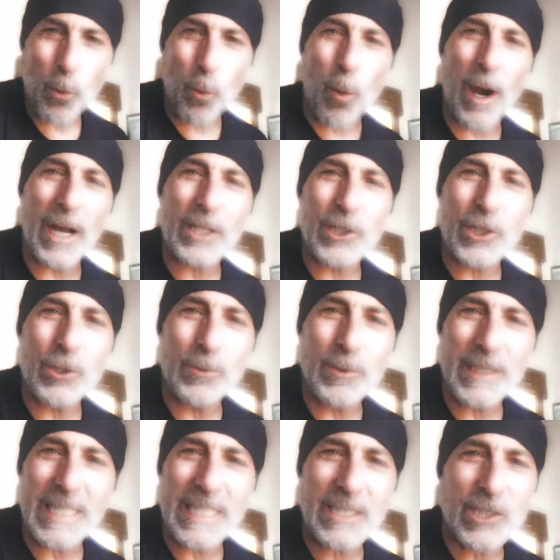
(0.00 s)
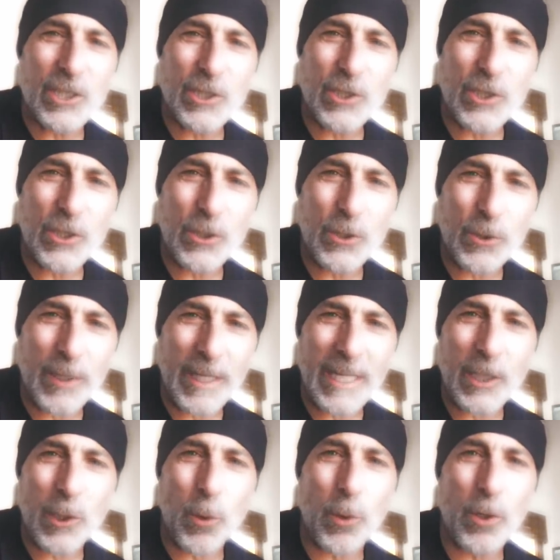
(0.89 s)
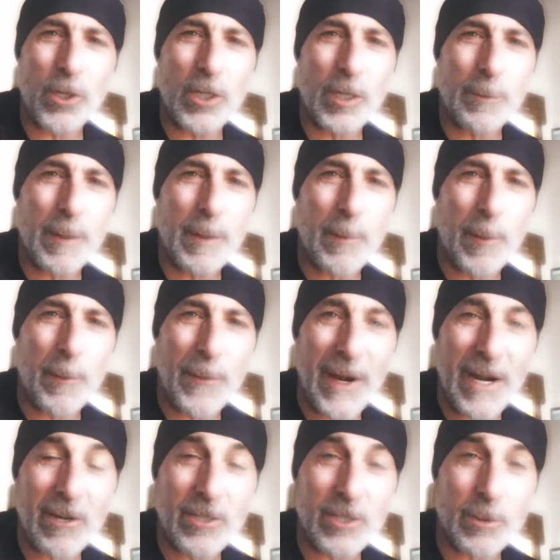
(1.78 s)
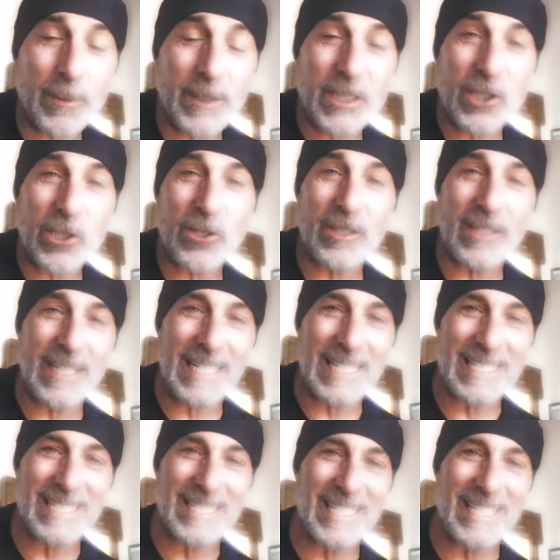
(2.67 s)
what you need to do in order to be prepared to return to his